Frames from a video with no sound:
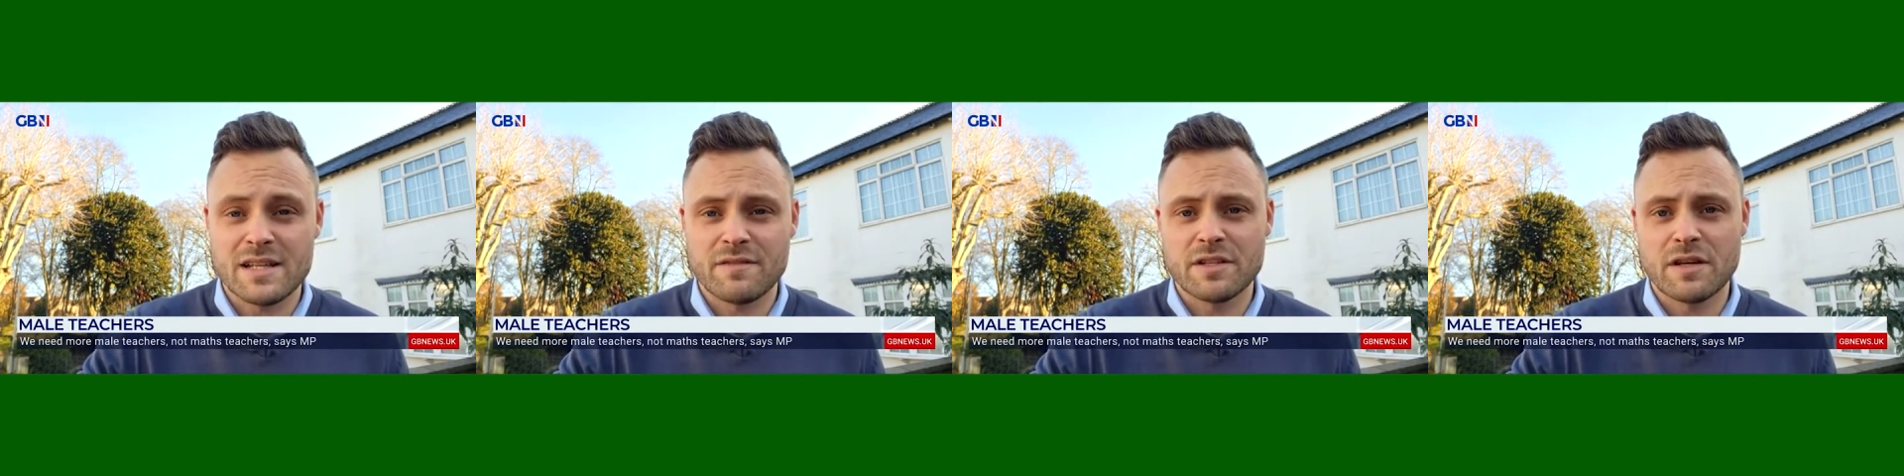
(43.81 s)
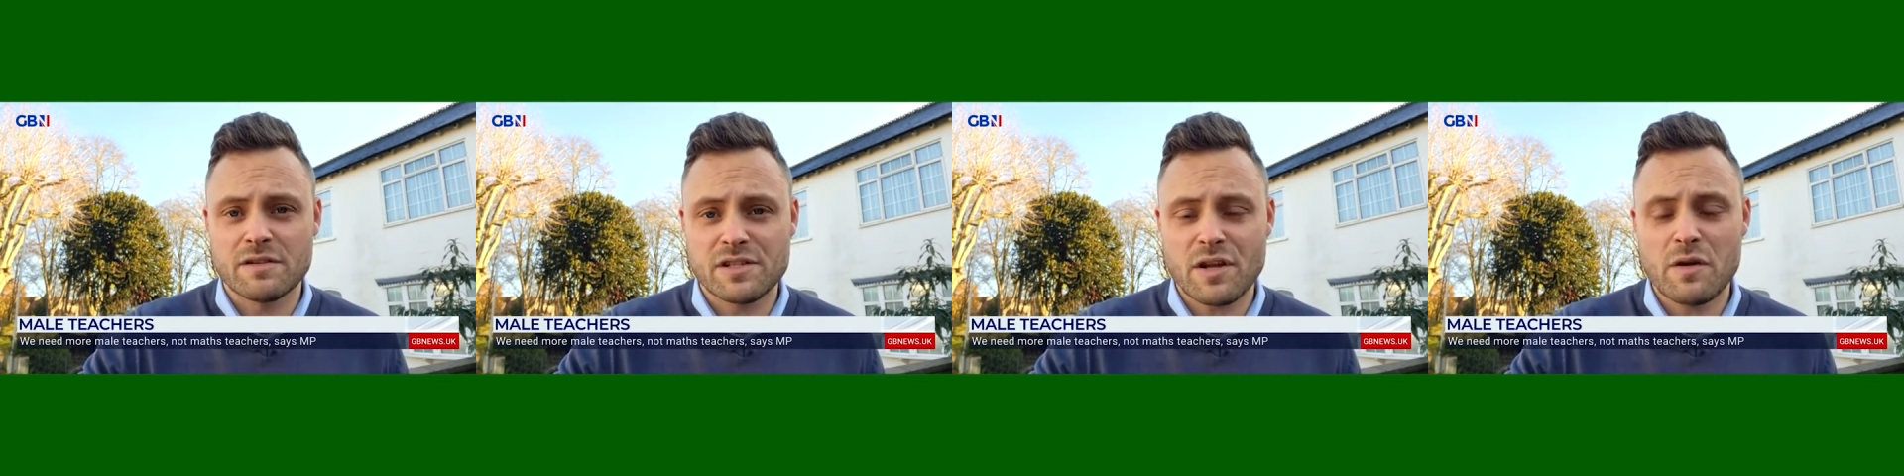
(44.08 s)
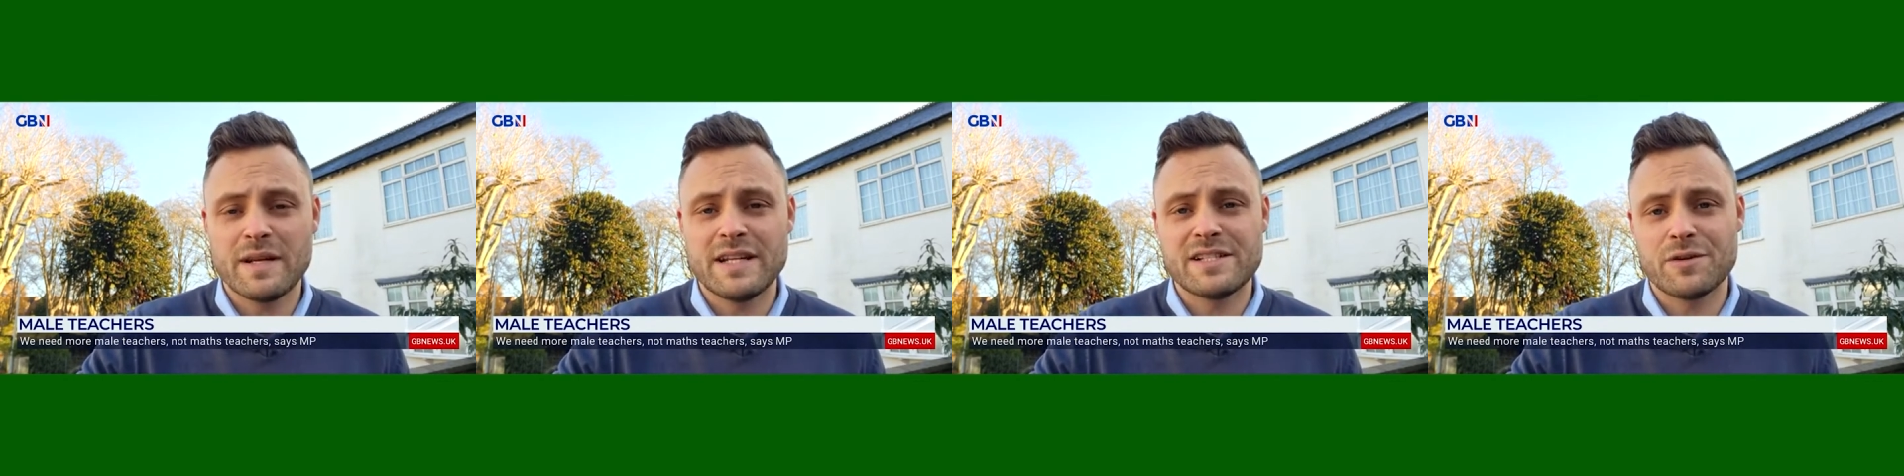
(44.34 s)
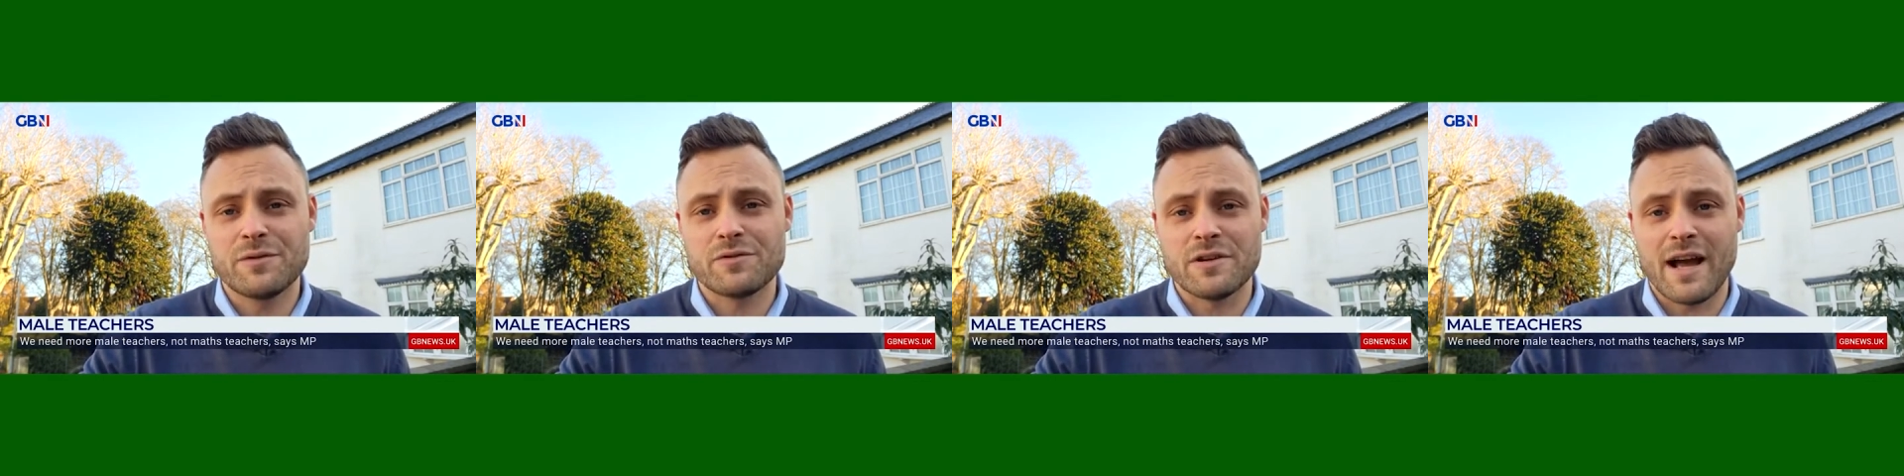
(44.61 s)
even though so many
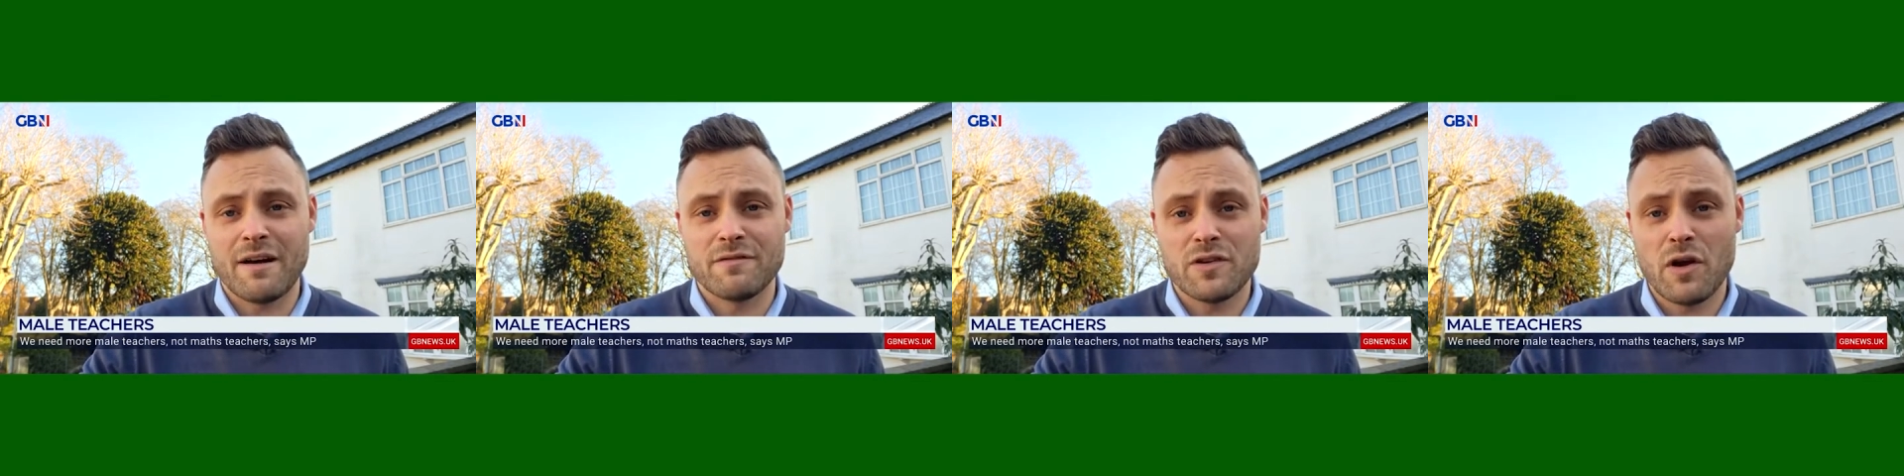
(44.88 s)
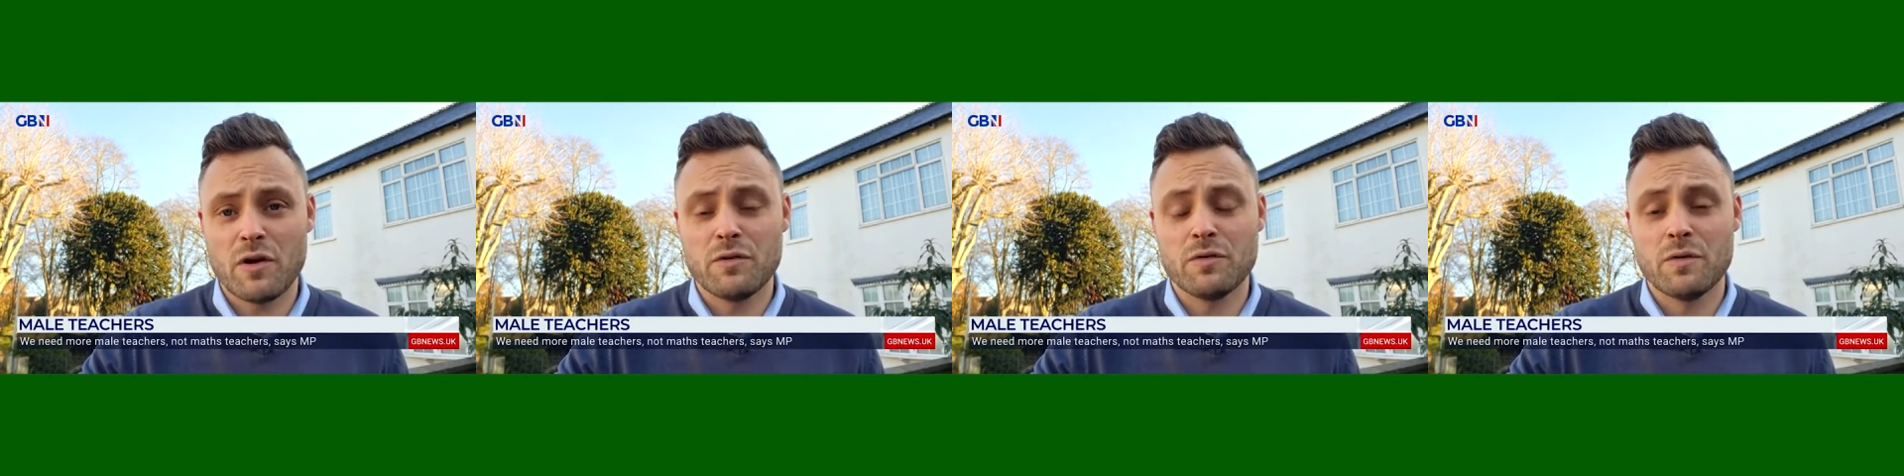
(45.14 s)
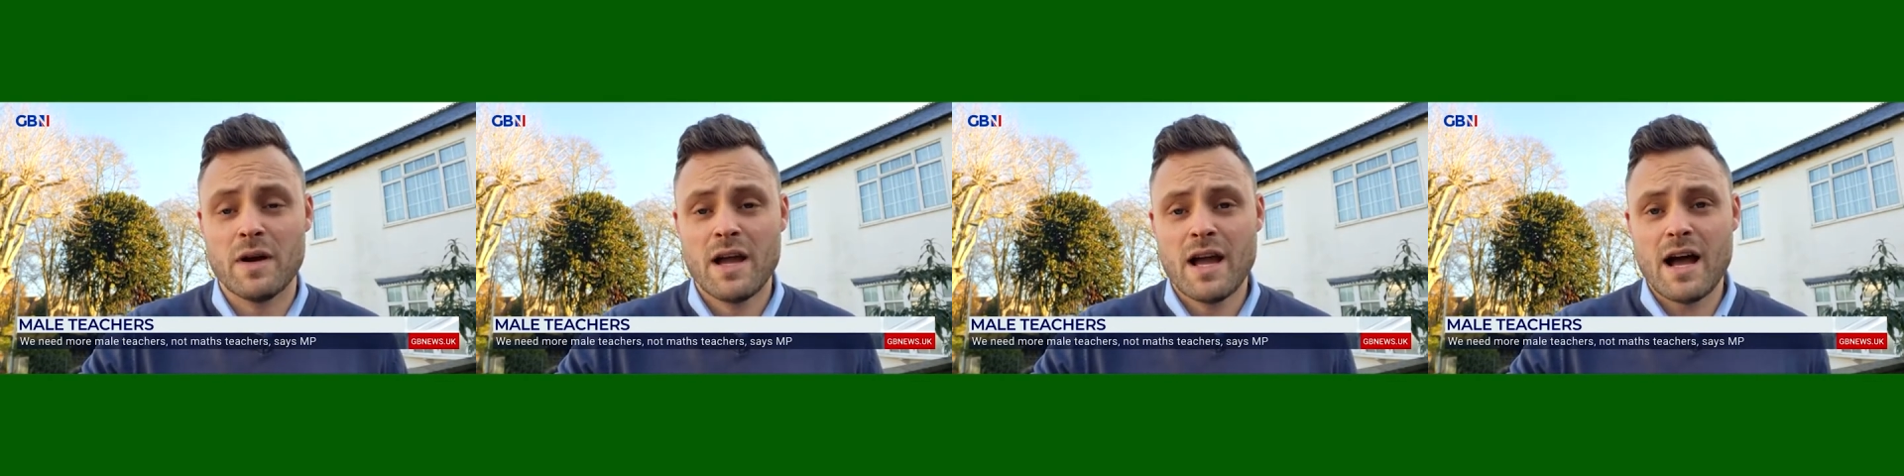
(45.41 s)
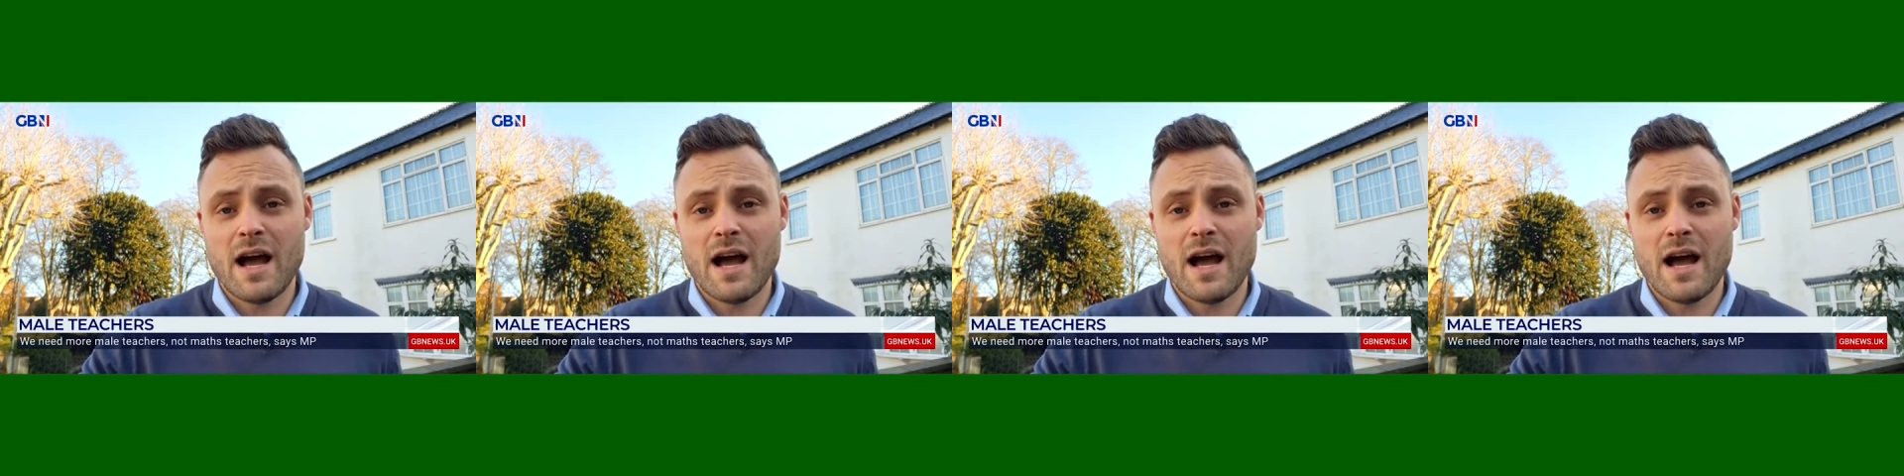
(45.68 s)
children have no